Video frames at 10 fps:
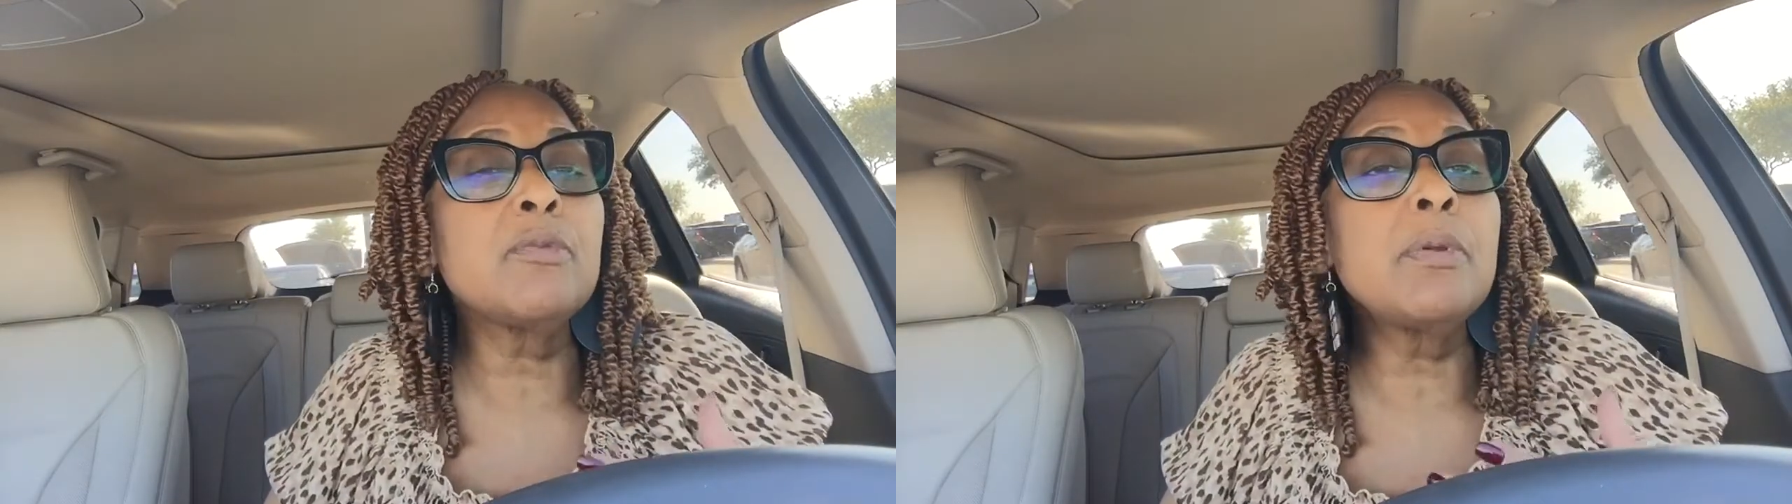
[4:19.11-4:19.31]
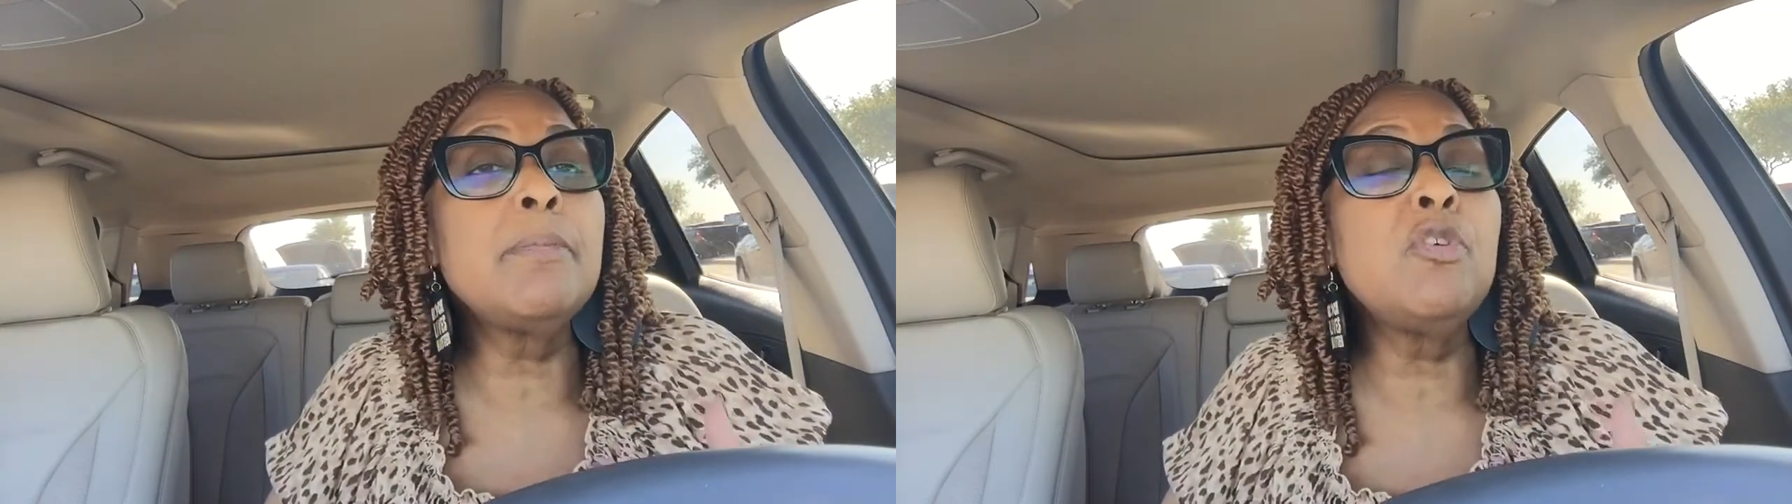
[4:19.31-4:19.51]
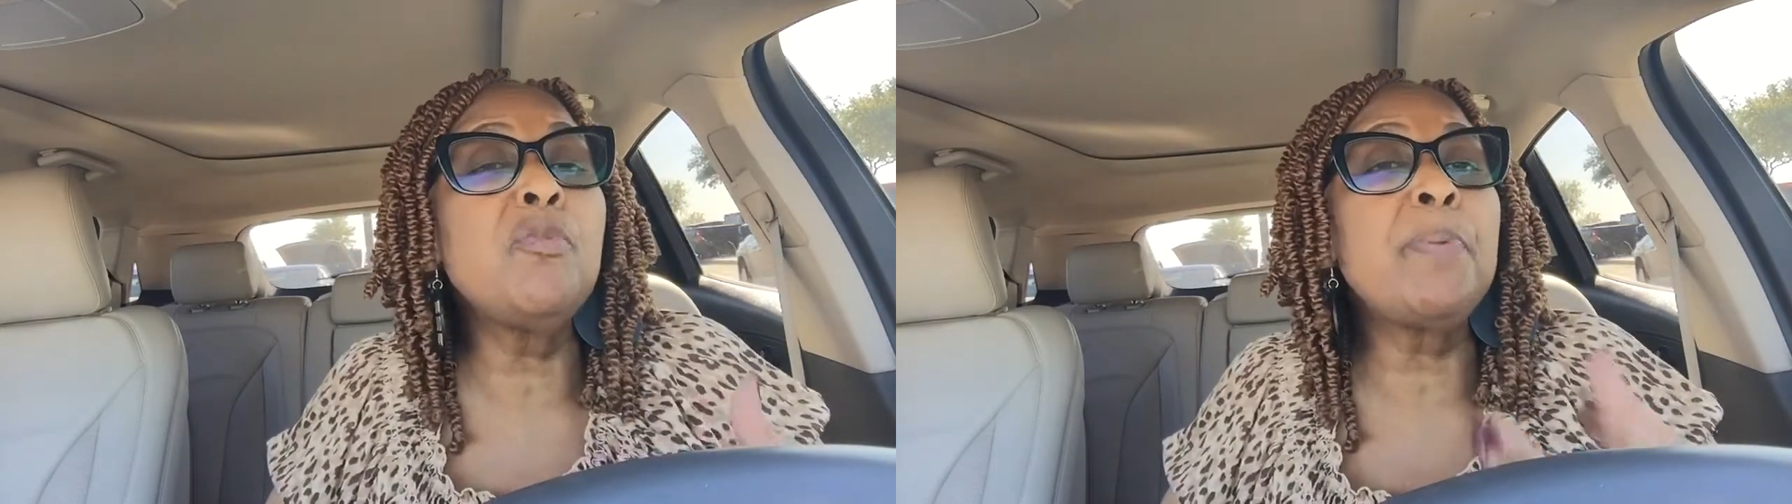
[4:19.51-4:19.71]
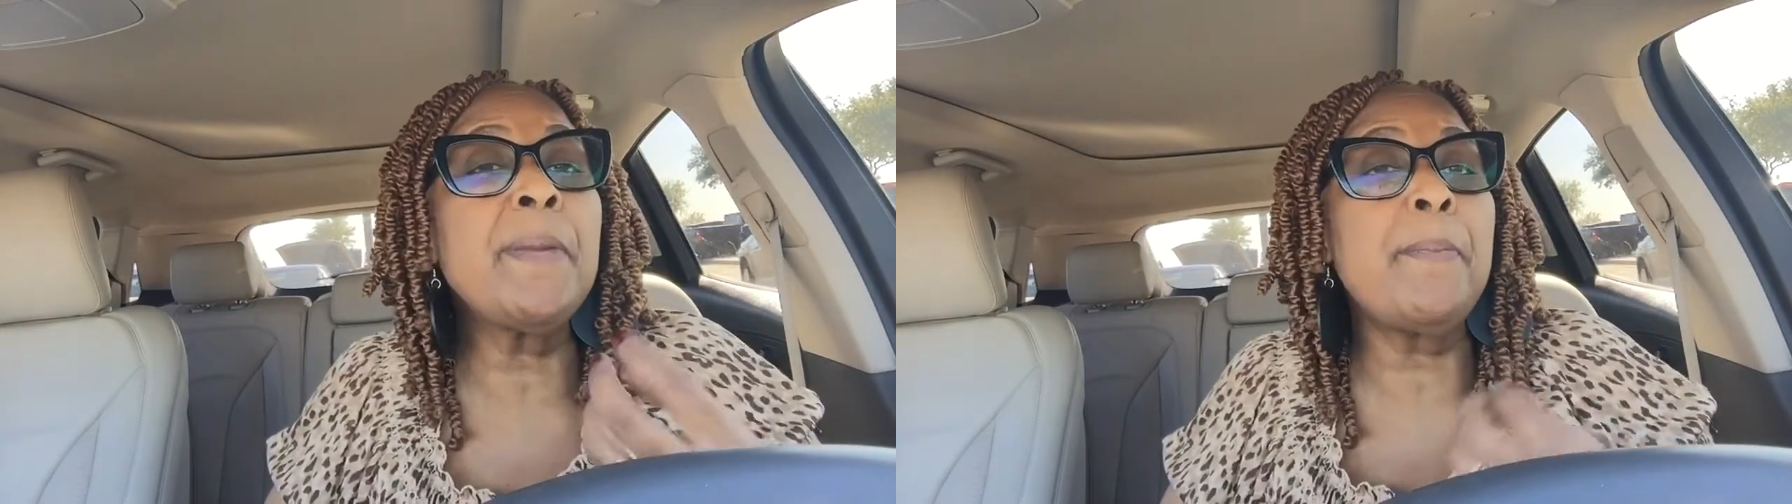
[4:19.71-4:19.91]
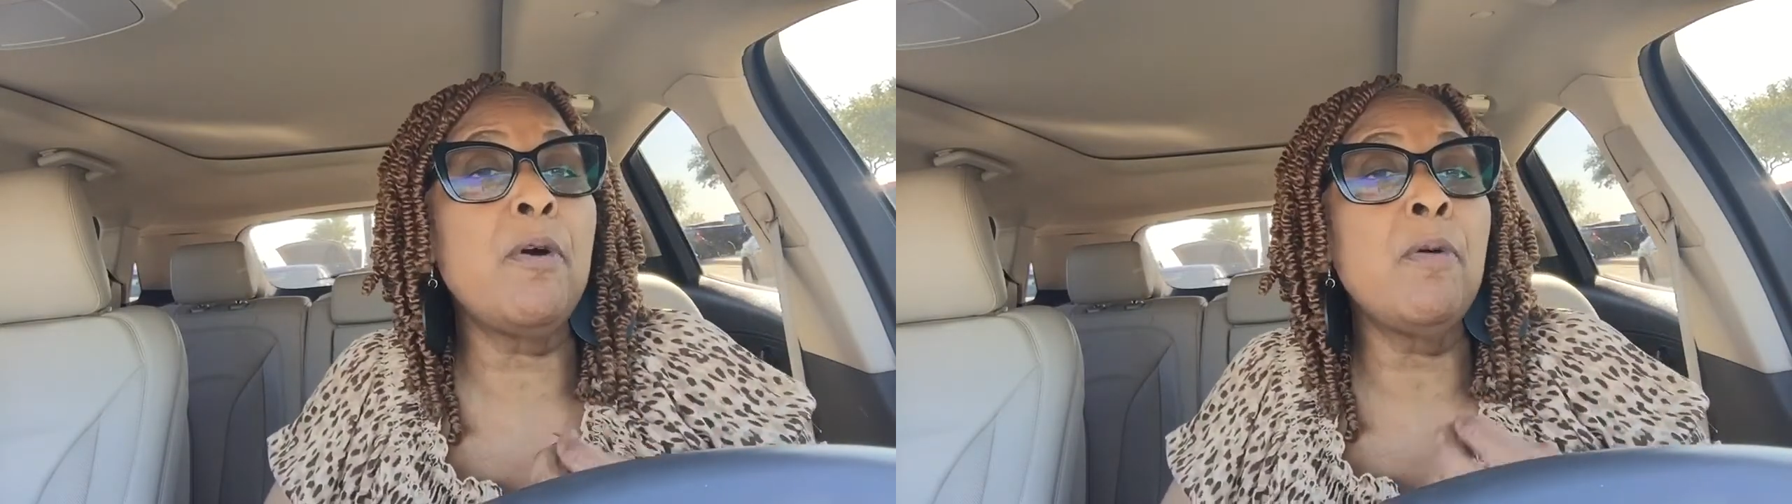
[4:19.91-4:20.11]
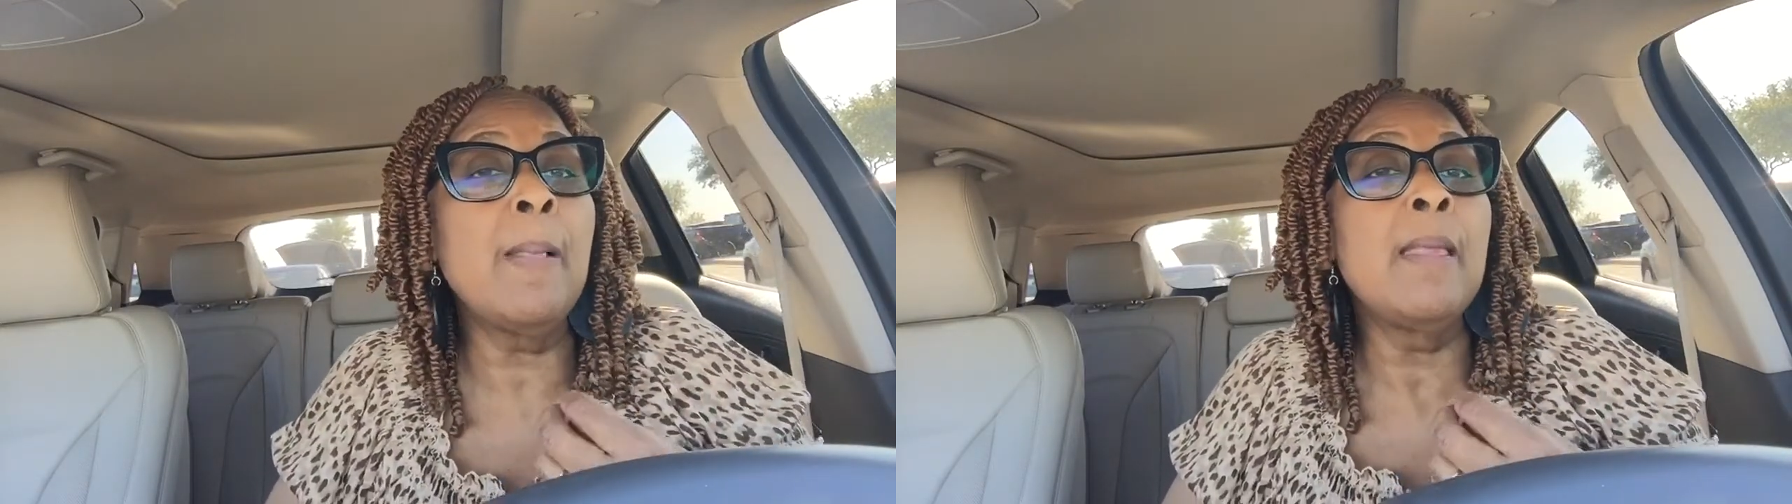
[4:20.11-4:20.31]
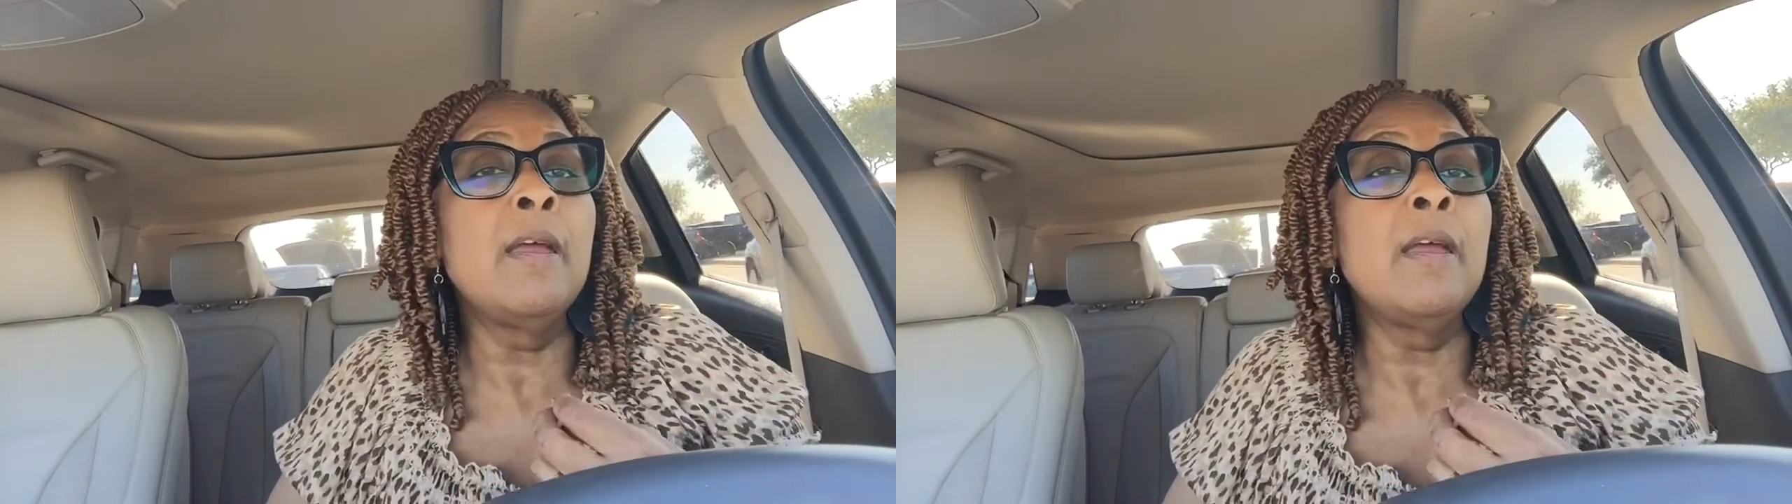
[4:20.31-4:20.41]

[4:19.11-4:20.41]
to remove people